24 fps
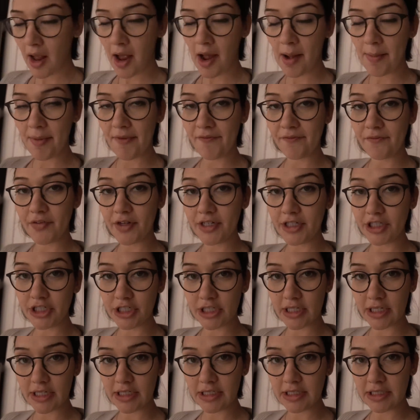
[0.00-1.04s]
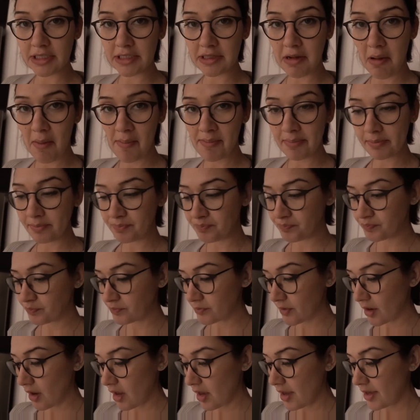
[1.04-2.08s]
I'm gonna finish this
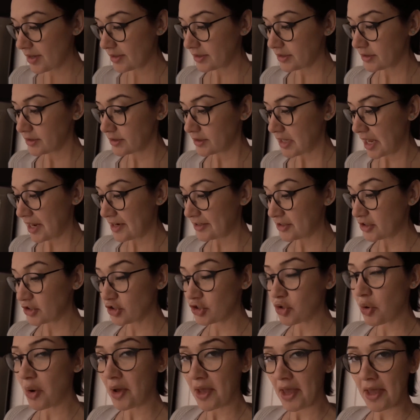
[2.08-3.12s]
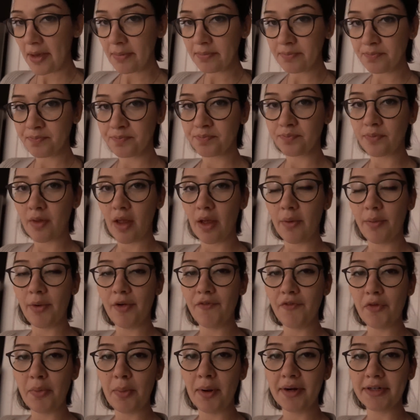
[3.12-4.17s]
and enjoy it. I'm
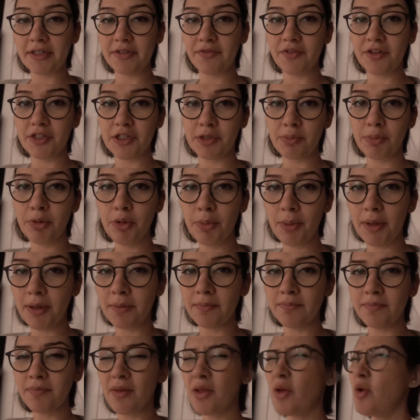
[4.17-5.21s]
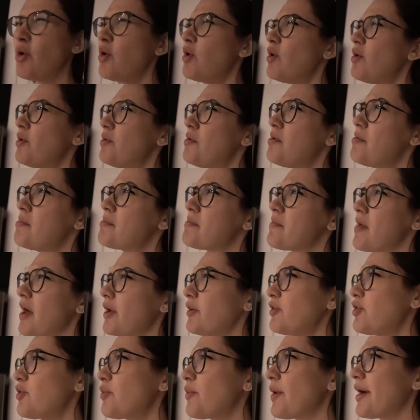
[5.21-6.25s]
waiting for Bart to finish pooping. I
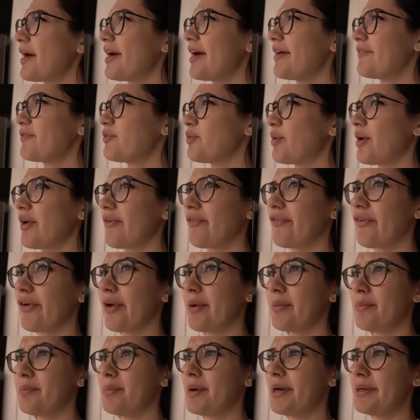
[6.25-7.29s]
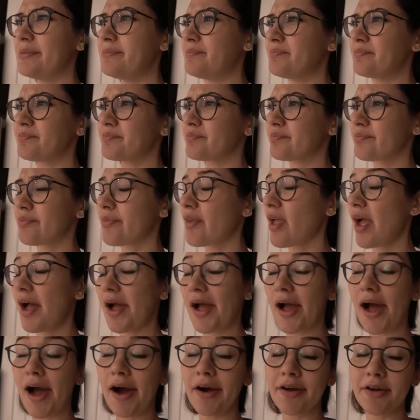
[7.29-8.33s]
don't know why I have to wait for him, but
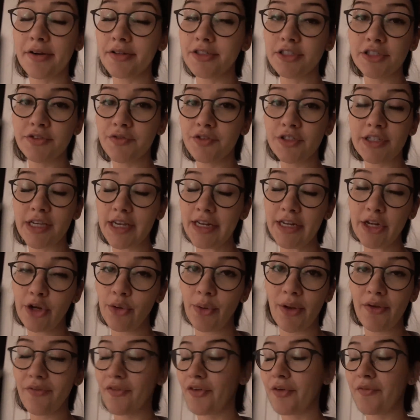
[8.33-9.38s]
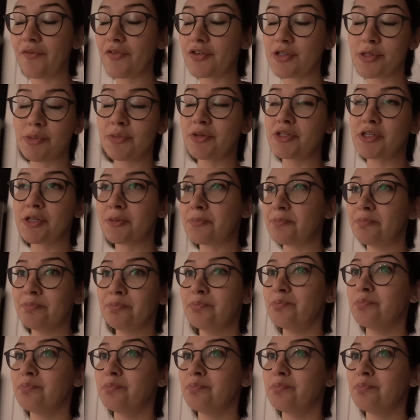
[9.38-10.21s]
I don't know. It just feels like I need to wait for him for some reason.